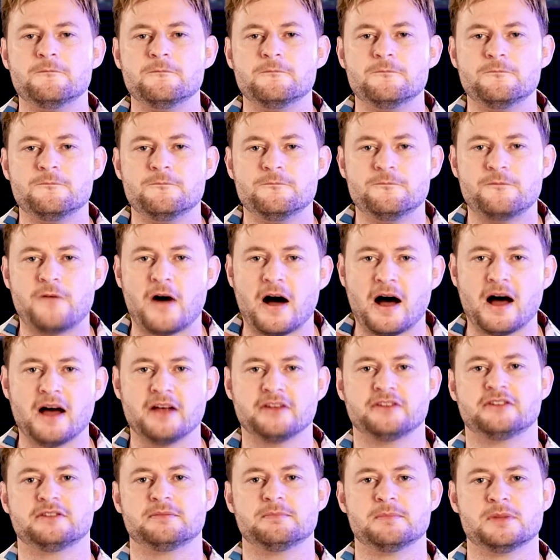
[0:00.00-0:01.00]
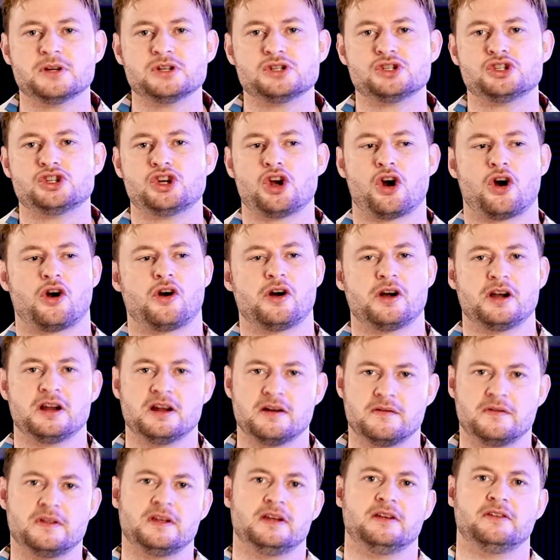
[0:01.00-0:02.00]
vast majority
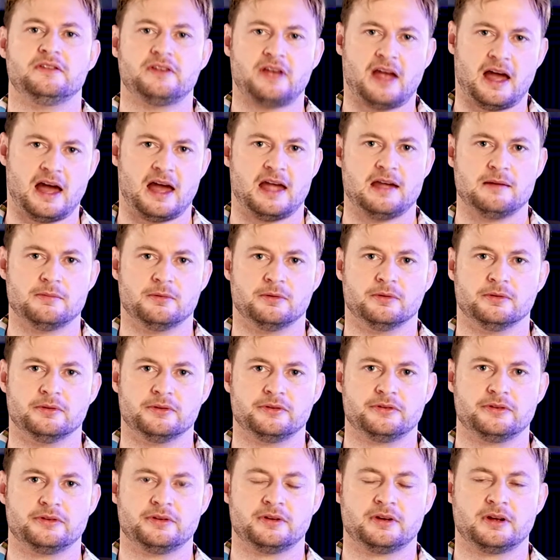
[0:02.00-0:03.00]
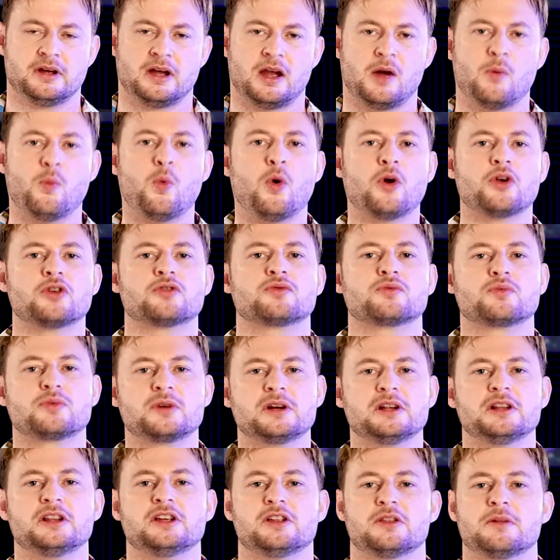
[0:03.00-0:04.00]
of these cables, and
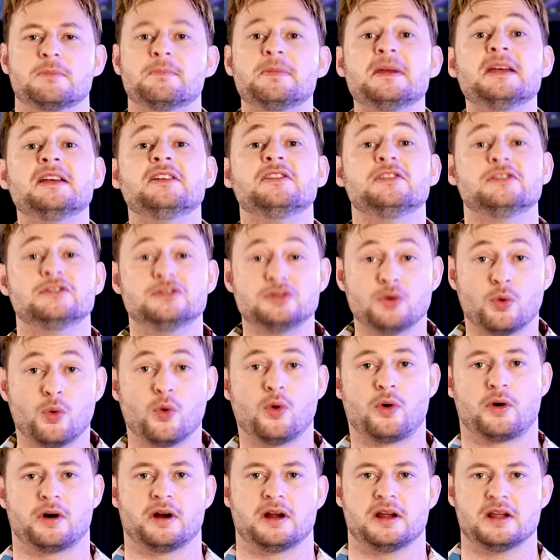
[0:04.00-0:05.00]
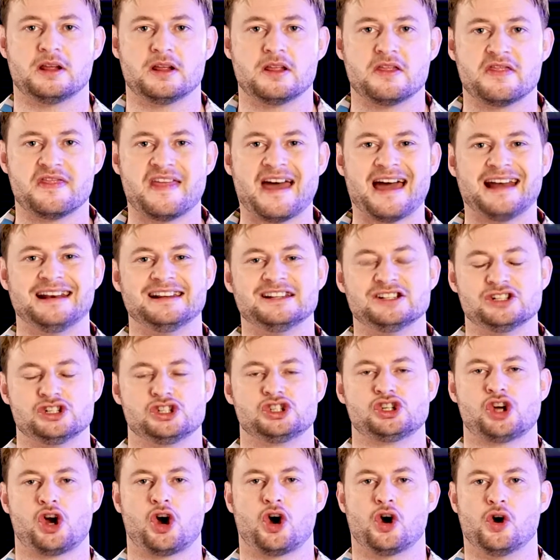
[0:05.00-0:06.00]
the big story that it
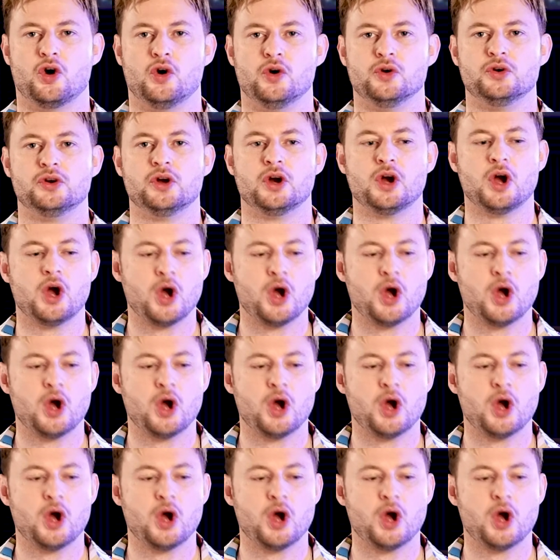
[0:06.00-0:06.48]
showed,